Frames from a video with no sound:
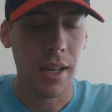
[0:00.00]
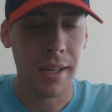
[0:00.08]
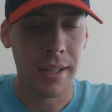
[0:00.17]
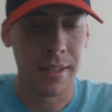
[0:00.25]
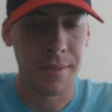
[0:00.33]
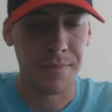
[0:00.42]

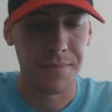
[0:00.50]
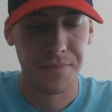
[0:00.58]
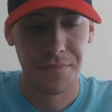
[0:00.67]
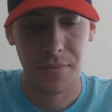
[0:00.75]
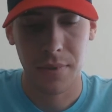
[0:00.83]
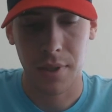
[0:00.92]

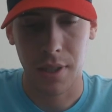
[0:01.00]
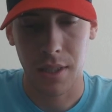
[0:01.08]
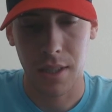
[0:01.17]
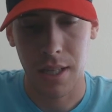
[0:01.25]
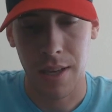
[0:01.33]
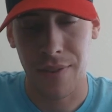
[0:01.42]

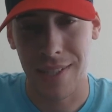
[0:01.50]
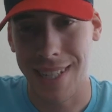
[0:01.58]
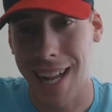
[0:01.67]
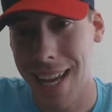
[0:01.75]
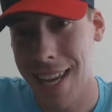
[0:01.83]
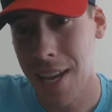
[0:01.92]
If it's
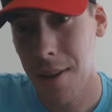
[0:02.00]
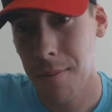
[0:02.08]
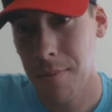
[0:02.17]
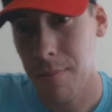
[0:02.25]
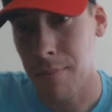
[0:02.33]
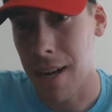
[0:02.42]
not
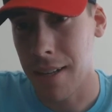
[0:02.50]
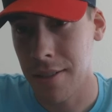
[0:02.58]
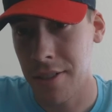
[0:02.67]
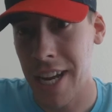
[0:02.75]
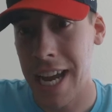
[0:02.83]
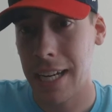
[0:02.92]
him,
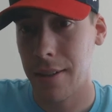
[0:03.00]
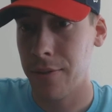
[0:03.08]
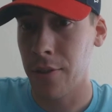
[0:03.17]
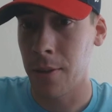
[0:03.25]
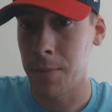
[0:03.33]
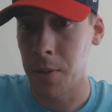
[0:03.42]
Miles Jack
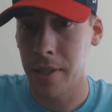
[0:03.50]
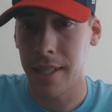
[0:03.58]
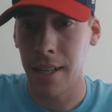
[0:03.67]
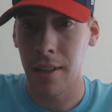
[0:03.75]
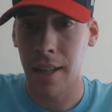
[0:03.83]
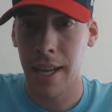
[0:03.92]
from
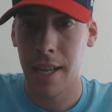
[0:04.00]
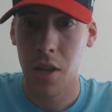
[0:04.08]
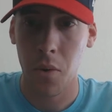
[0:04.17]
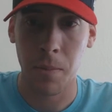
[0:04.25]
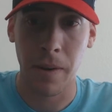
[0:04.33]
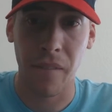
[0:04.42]
UCLA
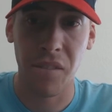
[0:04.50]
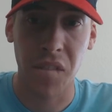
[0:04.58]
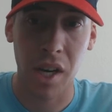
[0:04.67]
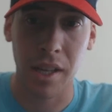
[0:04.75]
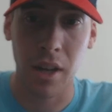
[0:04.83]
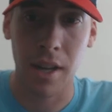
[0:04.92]
would be a
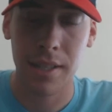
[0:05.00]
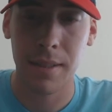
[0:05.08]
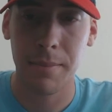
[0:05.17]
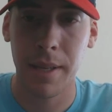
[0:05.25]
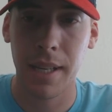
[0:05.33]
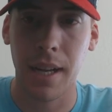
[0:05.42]
fucking
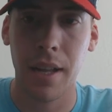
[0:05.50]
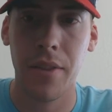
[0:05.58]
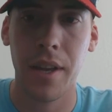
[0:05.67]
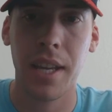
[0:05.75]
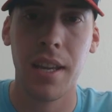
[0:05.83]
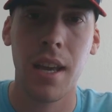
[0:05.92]
awesome pick, I
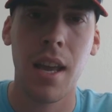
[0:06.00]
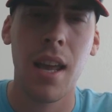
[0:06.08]
think.